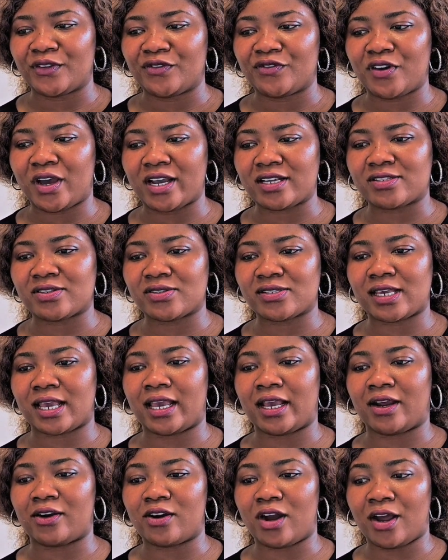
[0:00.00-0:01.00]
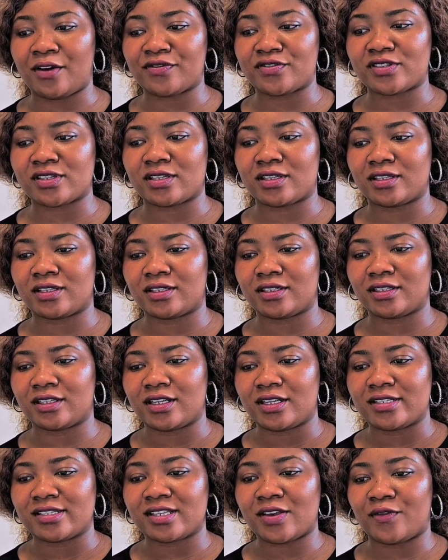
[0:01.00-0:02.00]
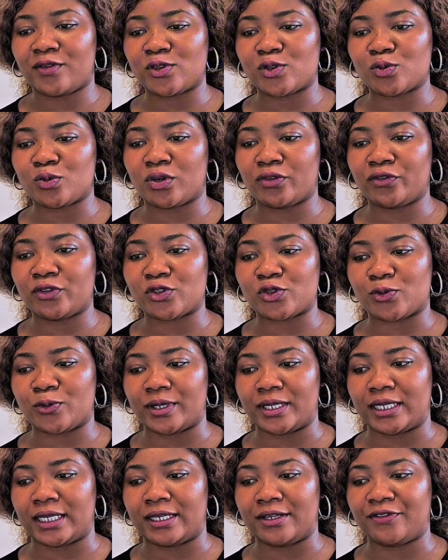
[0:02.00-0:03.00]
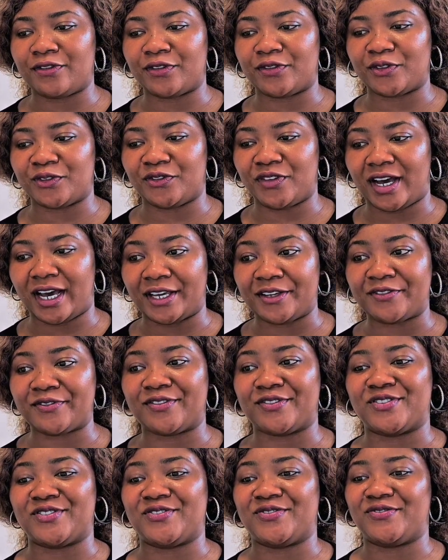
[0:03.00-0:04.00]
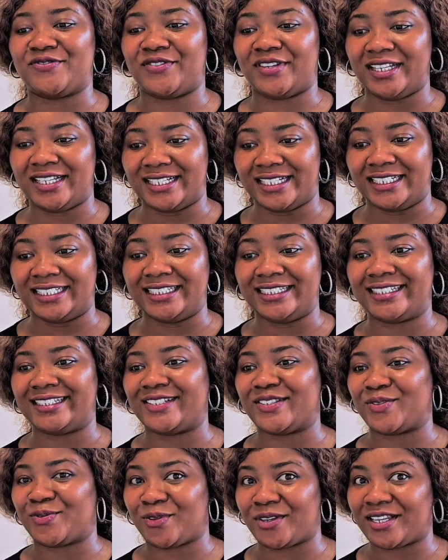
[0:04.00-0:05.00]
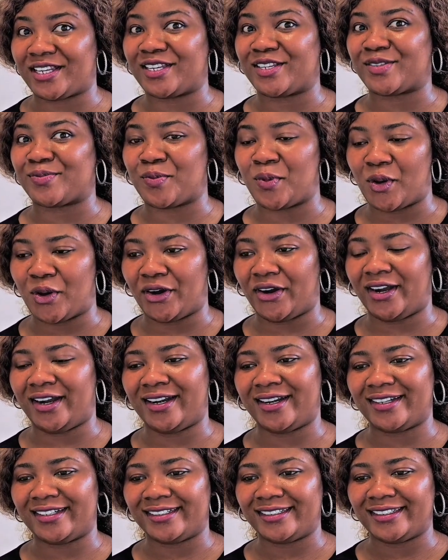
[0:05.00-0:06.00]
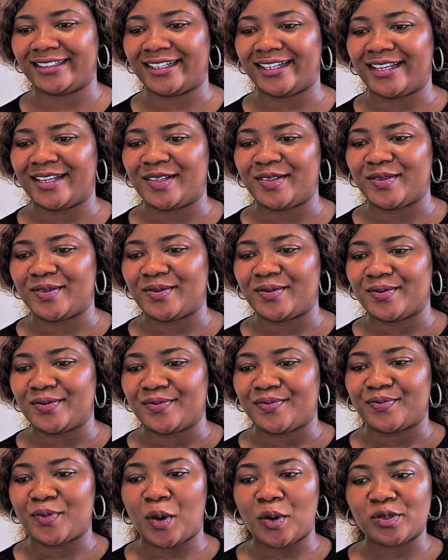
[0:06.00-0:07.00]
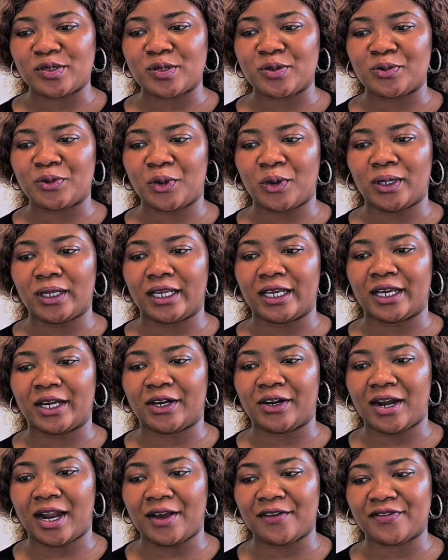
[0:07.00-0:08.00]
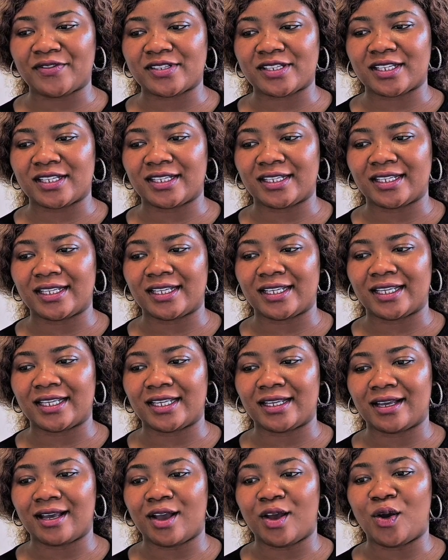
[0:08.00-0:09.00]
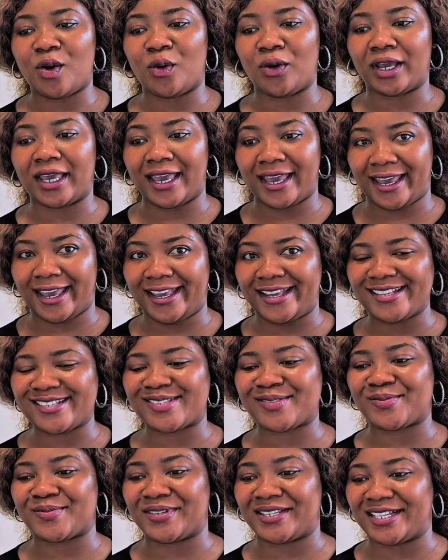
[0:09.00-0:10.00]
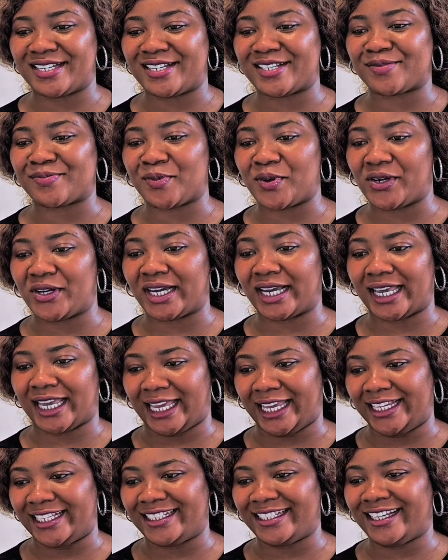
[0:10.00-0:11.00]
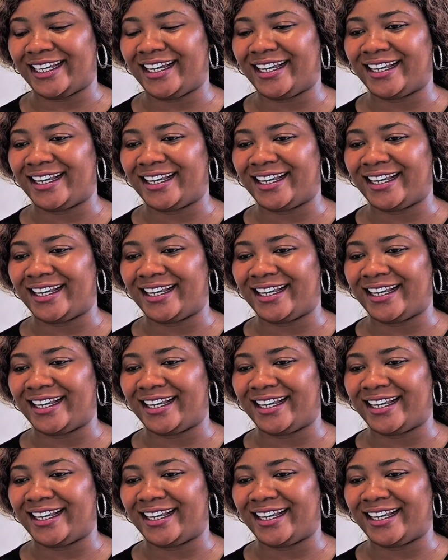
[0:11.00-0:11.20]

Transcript: Fighters aircraft, 71 for Sweden, 55 for Finland. Sweden is more. Multi-role aircraft, okay, Sweden is more again.